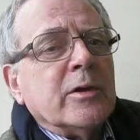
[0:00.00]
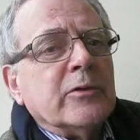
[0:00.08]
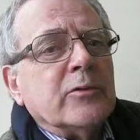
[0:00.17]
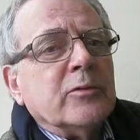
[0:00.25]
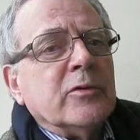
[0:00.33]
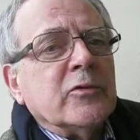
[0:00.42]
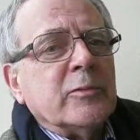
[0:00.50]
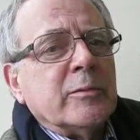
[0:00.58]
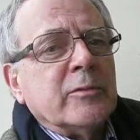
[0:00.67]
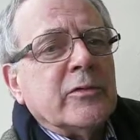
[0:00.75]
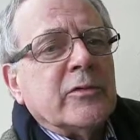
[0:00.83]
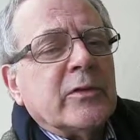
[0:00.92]
once was, but it
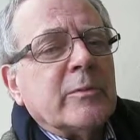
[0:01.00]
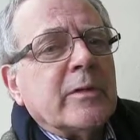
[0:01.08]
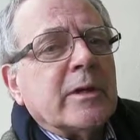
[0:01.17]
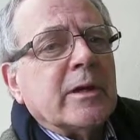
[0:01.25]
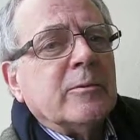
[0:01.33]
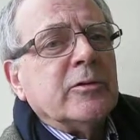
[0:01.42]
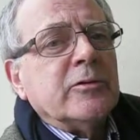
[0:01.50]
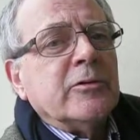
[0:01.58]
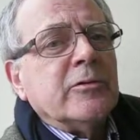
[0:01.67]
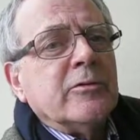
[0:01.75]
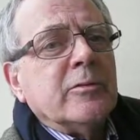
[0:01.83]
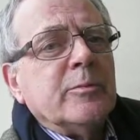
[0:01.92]
wasn't something I wanted
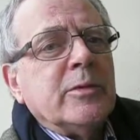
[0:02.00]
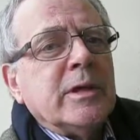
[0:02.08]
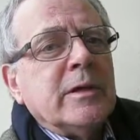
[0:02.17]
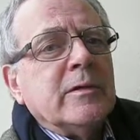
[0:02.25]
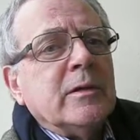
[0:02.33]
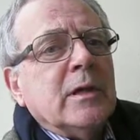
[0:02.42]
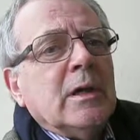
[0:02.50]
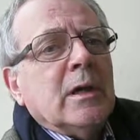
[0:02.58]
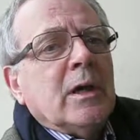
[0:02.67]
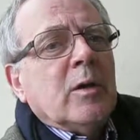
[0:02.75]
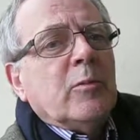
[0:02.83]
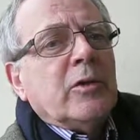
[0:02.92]
to repeat.
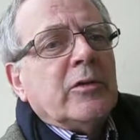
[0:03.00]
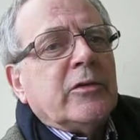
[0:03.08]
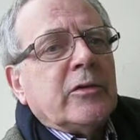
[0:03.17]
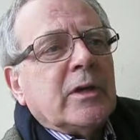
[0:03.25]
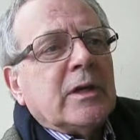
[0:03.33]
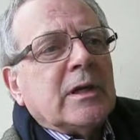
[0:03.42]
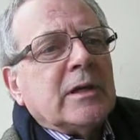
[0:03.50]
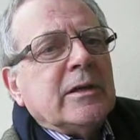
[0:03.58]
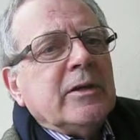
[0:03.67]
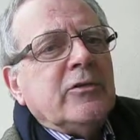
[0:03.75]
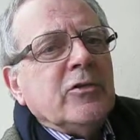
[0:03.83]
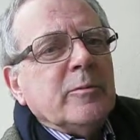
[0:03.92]
But
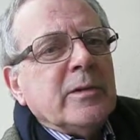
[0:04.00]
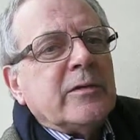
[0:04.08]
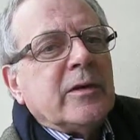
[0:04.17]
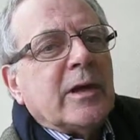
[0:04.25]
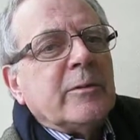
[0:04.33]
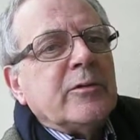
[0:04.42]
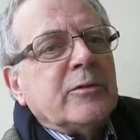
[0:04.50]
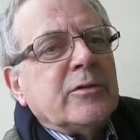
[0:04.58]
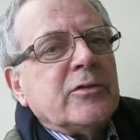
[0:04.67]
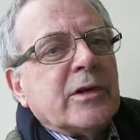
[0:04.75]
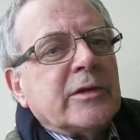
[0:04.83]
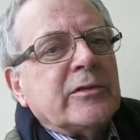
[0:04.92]
it took time to
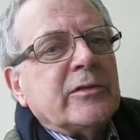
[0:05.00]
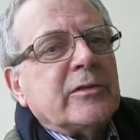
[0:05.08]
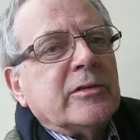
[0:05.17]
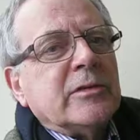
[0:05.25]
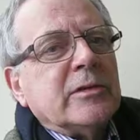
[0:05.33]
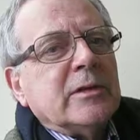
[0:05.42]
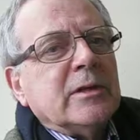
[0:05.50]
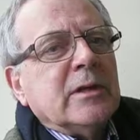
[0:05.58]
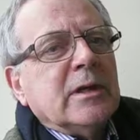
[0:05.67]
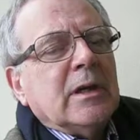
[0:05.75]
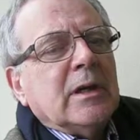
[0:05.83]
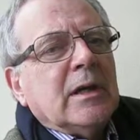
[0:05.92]
adjust to
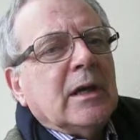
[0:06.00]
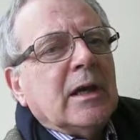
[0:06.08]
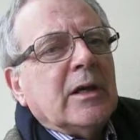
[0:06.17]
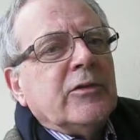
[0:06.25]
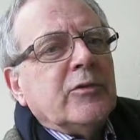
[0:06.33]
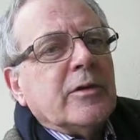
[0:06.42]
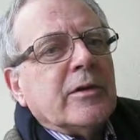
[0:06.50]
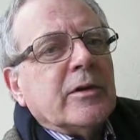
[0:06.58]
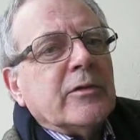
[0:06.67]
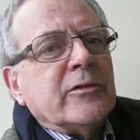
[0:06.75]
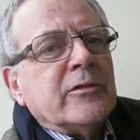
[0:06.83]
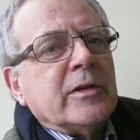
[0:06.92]
doing
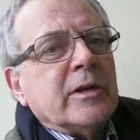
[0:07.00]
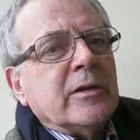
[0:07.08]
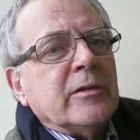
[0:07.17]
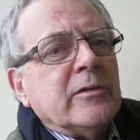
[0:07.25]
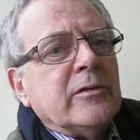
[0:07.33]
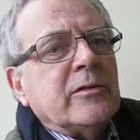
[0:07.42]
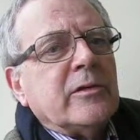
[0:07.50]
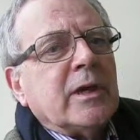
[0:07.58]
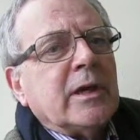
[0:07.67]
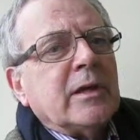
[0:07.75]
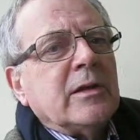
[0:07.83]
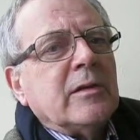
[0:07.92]
those things,
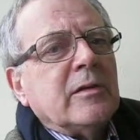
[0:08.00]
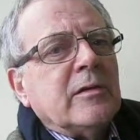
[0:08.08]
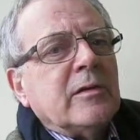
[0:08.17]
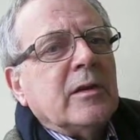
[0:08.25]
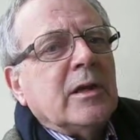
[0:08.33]
and